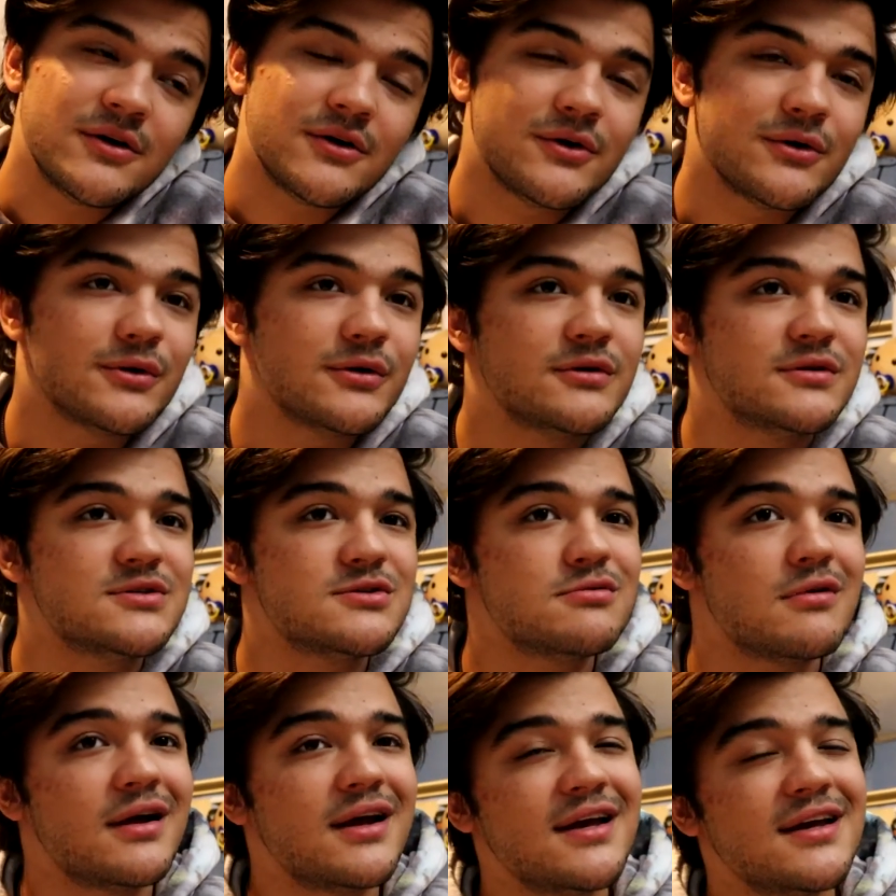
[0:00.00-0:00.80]
Or
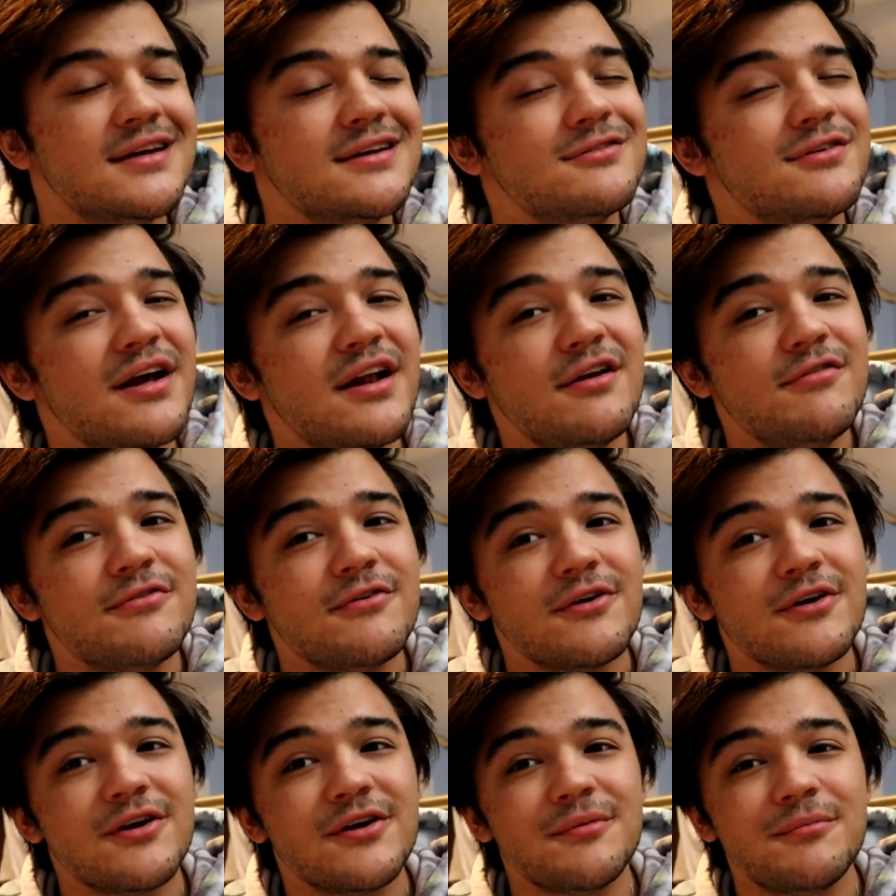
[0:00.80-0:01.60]
is Reagan ready
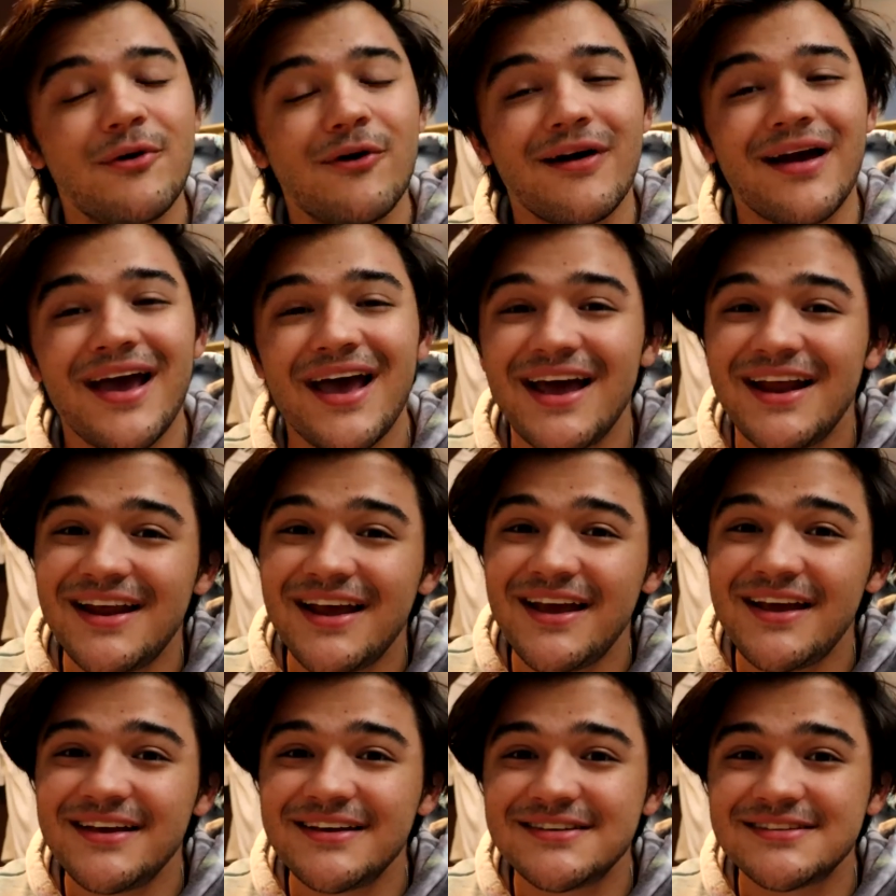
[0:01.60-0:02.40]
for more
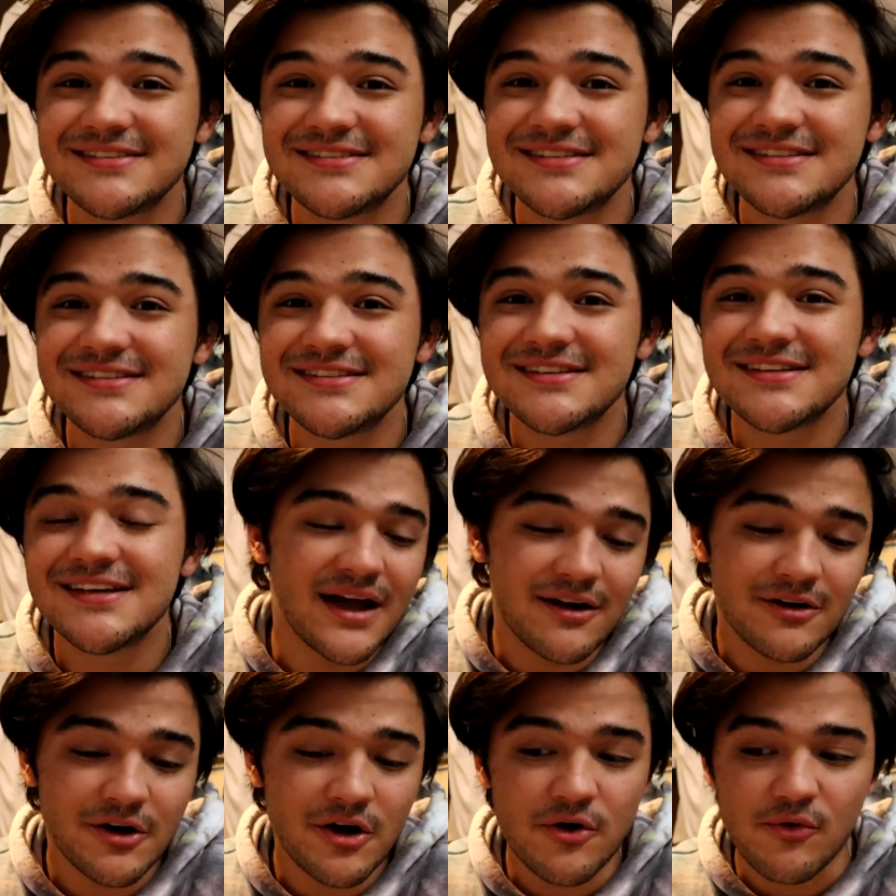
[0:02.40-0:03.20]
headaches?
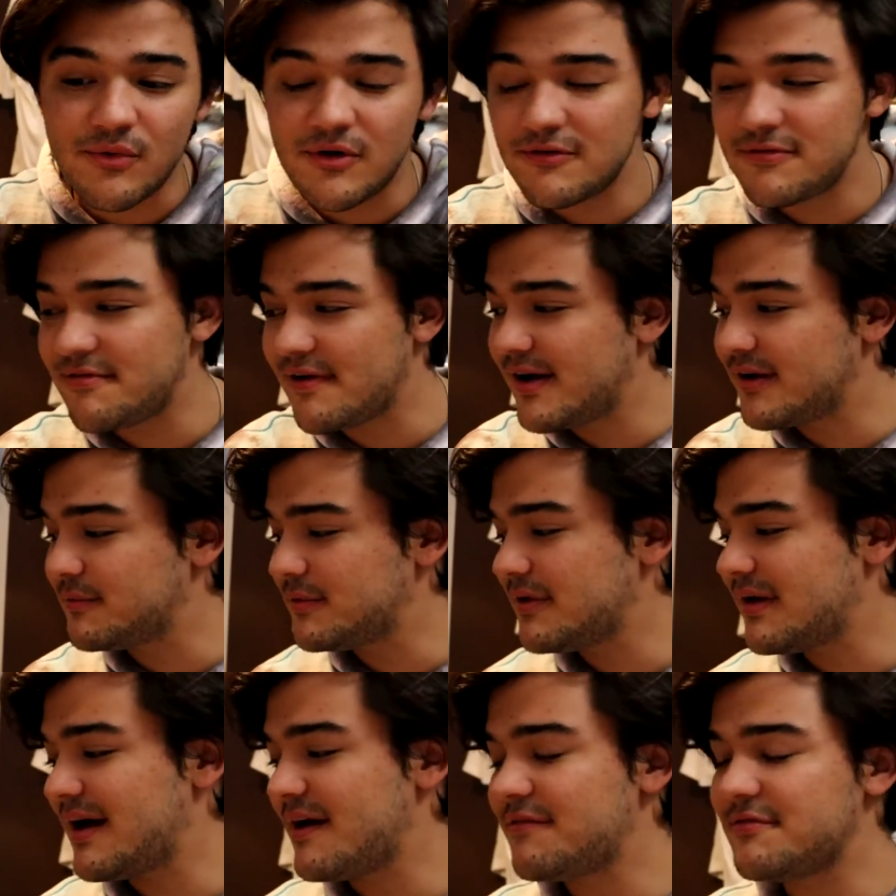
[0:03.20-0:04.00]
I don't know,
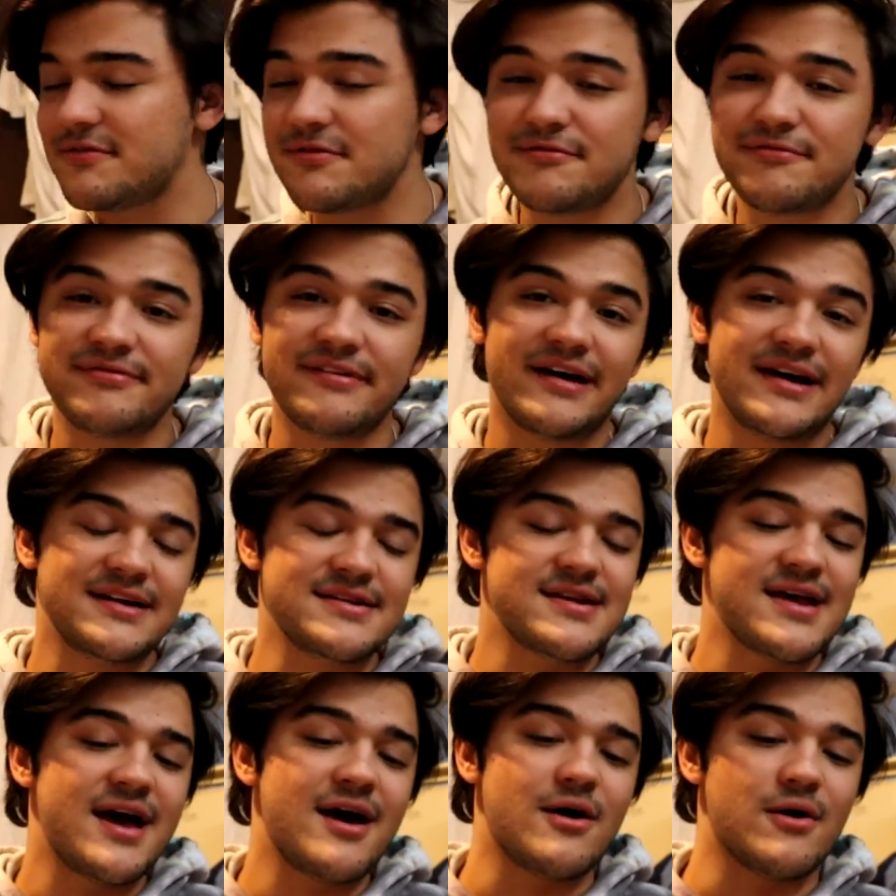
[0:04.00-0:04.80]
we'll have to
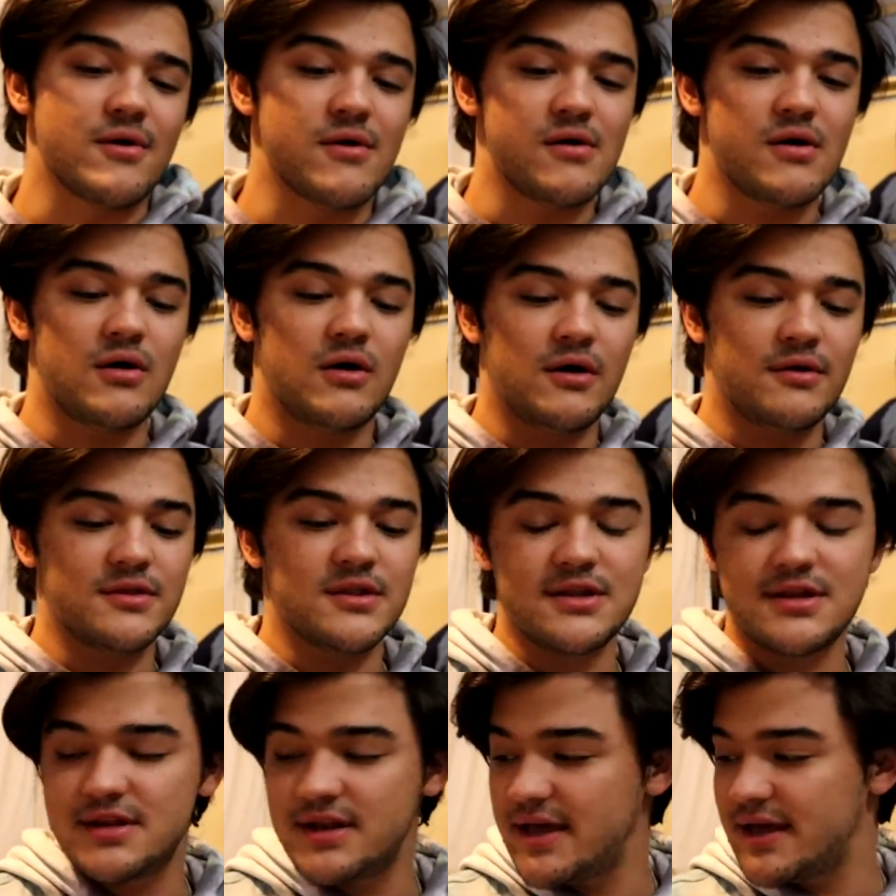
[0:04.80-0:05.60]
find out on
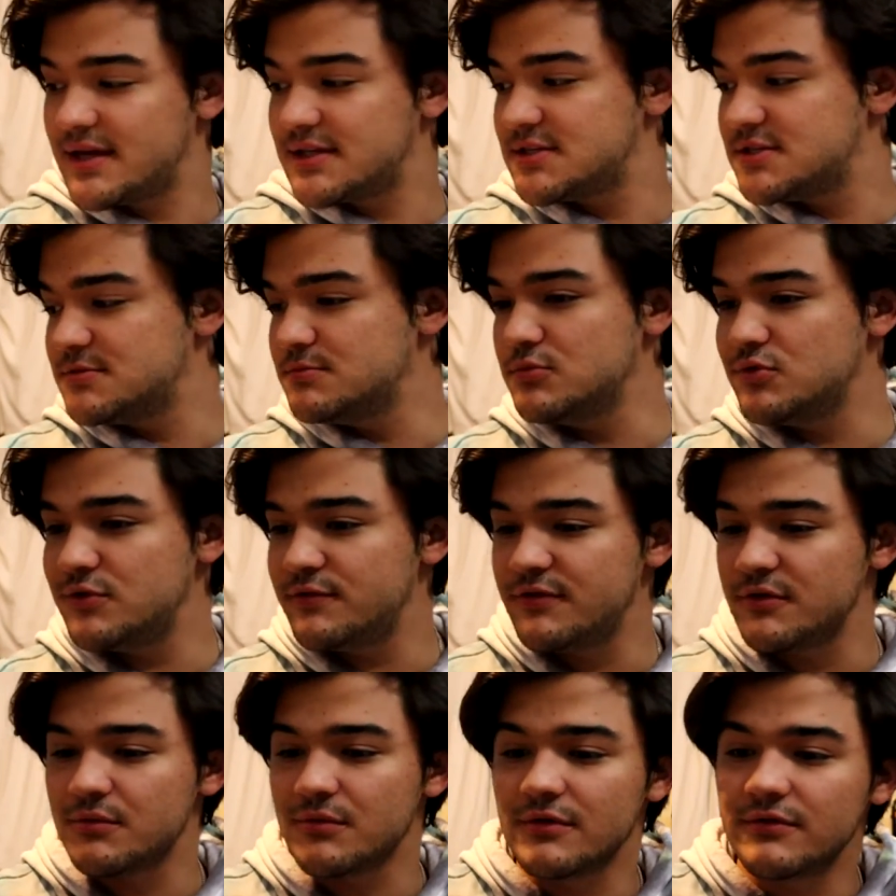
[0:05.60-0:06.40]
the next
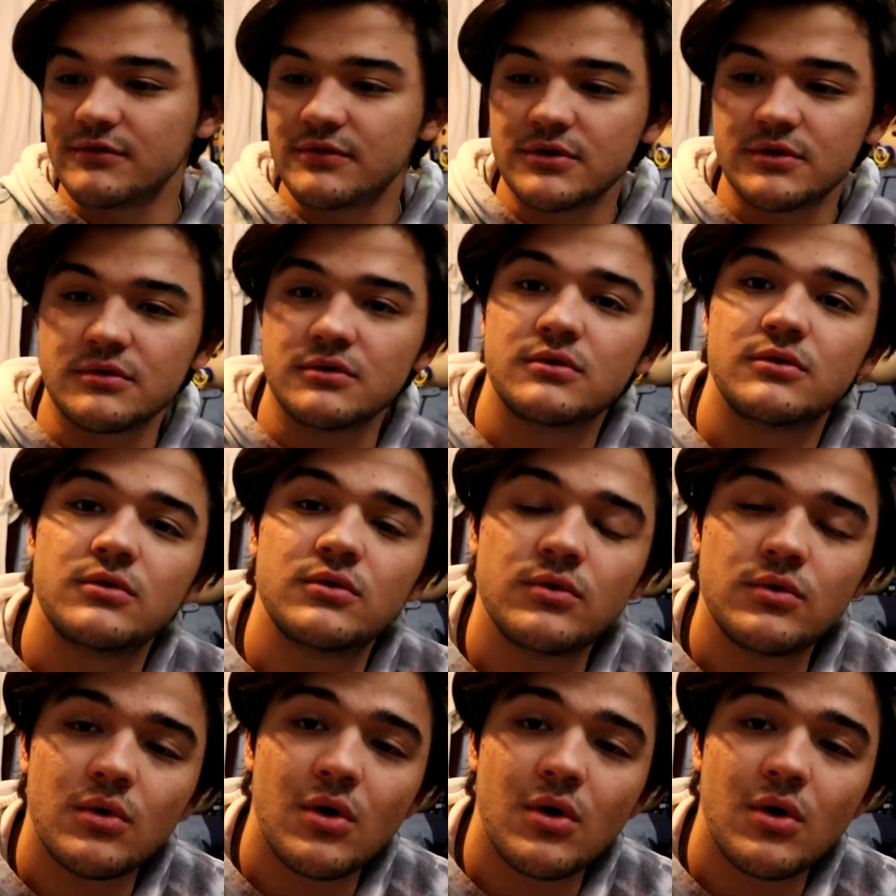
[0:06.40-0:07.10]
movie review.